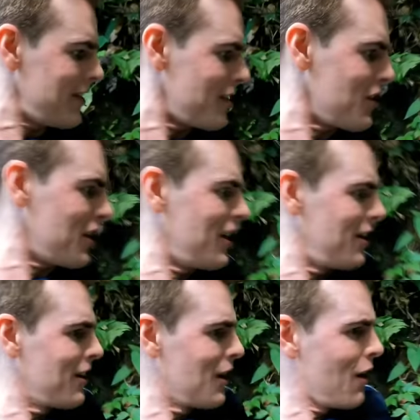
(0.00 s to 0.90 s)
let's see.
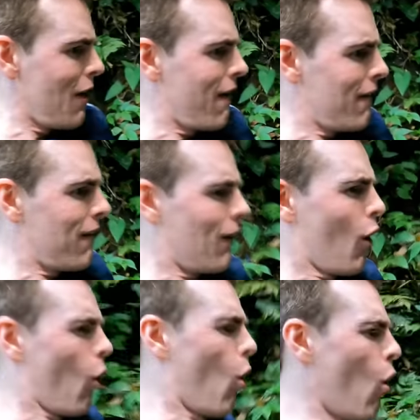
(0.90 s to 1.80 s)

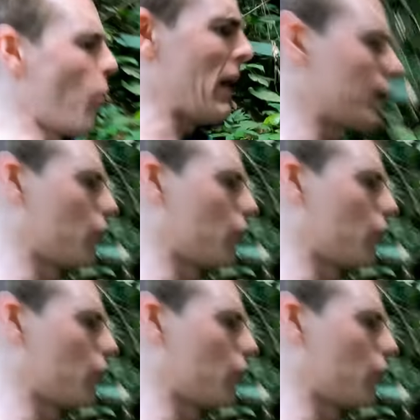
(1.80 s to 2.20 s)
Oh my